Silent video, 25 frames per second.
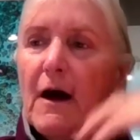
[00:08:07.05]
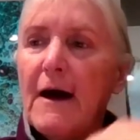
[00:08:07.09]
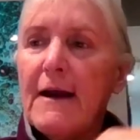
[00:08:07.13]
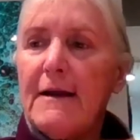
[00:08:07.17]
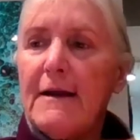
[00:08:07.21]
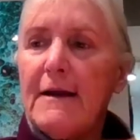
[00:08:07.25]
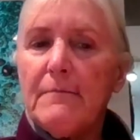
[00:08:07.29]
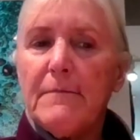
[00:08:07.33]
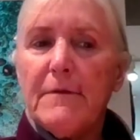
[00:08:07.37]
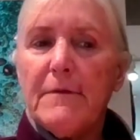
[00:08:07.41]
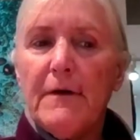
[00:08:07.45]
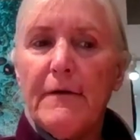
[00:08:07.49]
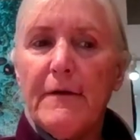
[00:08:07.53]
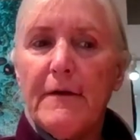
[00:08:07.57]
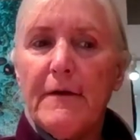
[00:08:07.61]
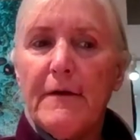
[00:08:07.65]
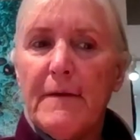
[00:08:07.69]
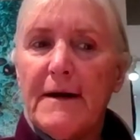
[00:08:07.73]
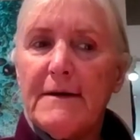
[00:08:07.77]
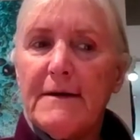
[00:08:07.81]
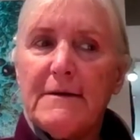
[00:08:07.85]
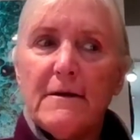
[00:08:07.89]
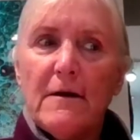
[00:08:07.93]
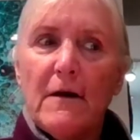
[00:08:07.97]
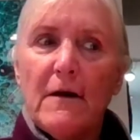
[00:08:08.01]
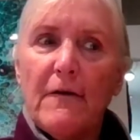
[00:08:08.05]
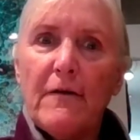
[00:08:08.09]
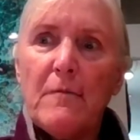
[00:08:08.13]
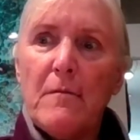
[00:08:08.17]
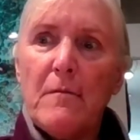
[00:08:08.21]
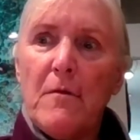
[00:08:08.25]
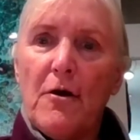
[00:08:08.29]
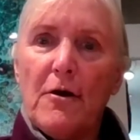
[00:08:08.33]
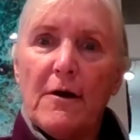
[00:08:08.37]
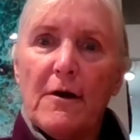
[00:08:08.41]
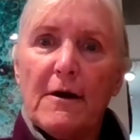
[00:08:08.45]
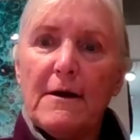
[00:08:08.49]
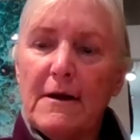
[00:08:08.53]
I didn't build them. I did all the
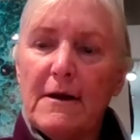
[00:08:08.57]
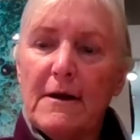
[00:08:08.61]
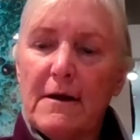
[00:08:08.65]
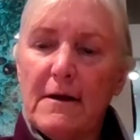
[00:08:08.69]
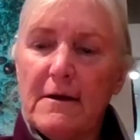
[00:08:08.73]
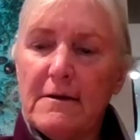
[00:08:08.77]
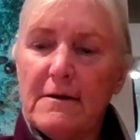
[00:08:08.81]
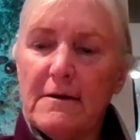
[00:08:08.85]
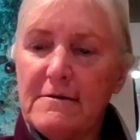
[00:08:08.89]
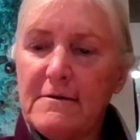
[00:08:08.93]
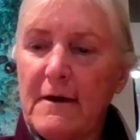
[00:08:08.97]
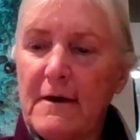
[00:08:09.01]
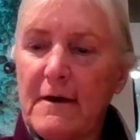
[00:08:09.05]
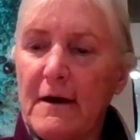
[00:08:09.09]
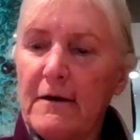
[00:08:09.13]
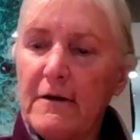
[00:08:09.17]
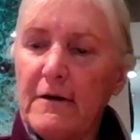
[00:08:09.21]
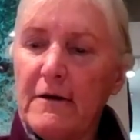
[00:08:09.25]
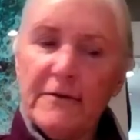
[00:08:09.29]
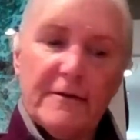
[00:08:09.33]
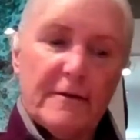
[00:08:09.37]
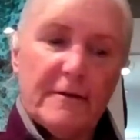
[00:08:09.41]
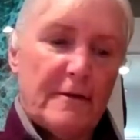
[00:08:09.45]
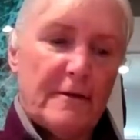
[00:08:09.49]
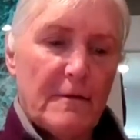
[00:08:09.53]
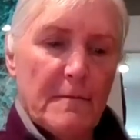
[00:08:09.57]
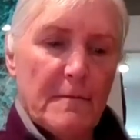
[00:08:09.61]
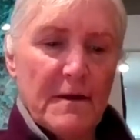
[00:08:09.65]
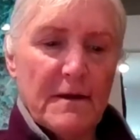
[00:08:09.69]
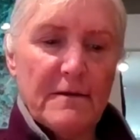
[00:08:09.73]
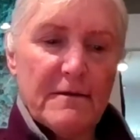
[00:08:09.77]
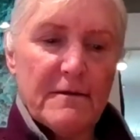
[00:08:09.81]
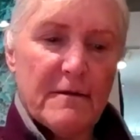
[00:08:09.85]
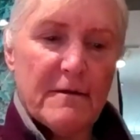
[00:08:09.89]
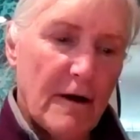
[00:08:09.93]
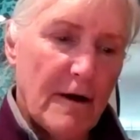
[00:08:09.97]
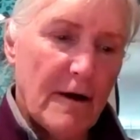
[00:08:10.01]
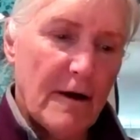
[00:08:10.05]
marketing and sales. And in the
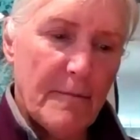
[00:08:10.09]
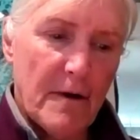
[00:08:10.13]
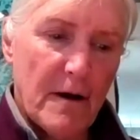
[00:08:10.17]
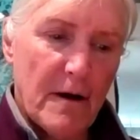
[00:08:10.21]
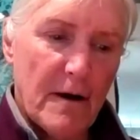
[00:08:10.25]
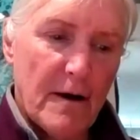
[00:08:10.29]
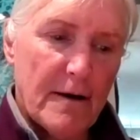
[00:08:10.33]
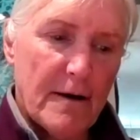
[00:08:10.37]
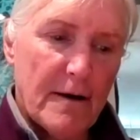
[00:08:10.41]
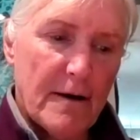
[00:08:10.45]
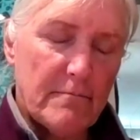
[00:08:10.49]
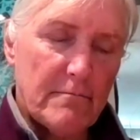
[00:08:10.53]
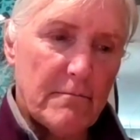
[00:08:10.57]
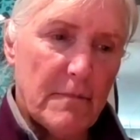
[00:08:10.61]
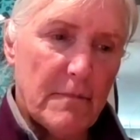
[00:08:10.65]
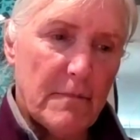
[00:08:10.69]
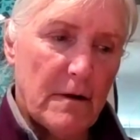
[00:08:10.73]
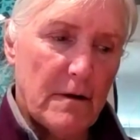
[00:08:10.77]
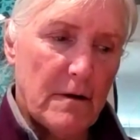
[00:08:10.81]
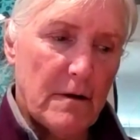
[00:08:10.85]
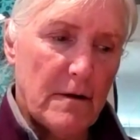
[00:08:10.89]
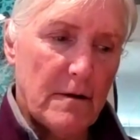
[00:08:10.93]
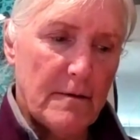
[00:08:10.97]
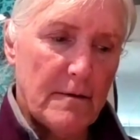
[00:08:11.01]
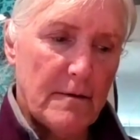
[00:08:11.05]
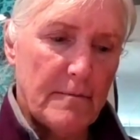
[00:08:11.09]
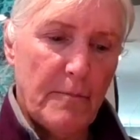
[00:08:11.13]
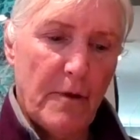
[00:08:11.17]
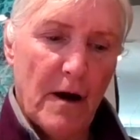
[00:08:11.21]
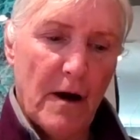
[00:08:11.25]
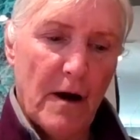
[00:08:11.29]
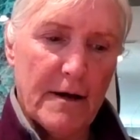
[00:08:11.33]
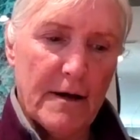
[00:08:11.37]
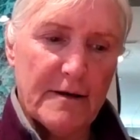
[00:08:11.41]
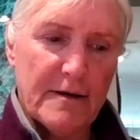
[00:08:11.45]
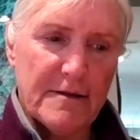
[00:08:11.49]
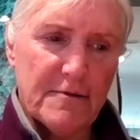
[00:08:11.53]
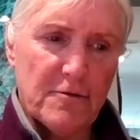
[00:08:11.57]
meantime, I
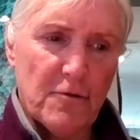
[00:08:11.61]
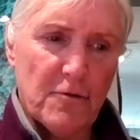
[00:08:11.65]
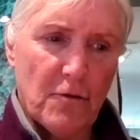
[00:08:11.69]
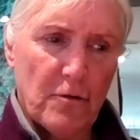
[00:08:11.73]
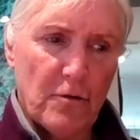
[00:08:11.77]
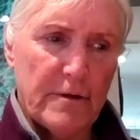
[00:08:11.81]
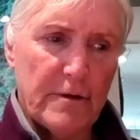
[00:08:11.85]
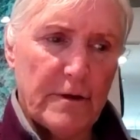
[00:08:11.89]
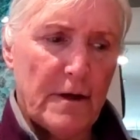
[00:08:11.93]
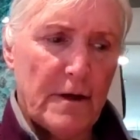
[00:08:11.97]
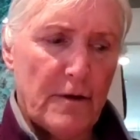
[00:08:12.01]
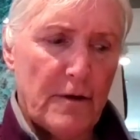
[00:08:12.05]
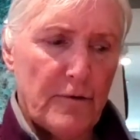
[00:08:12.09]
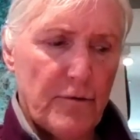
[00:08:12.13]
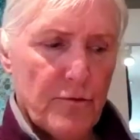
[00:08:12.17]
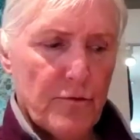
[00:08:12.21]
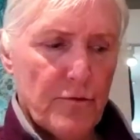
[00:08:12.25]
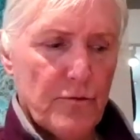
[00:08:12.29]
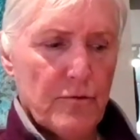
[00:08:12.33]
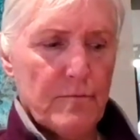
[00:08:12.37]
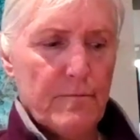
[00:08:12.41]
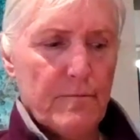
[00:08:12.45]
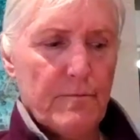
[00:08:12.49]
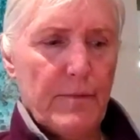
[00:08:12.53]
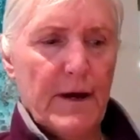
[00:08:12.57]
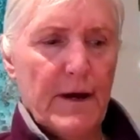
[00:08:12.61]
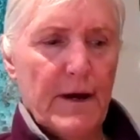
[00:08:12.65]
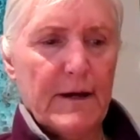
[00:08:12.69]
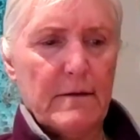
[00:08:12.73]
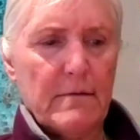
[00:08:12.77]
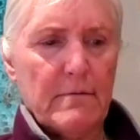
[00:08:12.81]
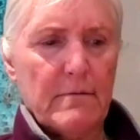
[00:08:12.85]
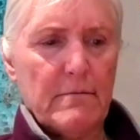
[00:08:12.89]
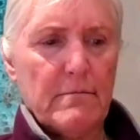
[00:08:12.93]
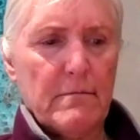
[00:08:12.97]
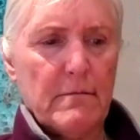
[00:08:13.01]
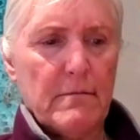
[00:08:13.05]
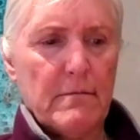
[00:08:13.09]
bought and sold another
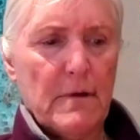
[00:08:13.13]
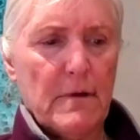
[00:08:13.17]
bike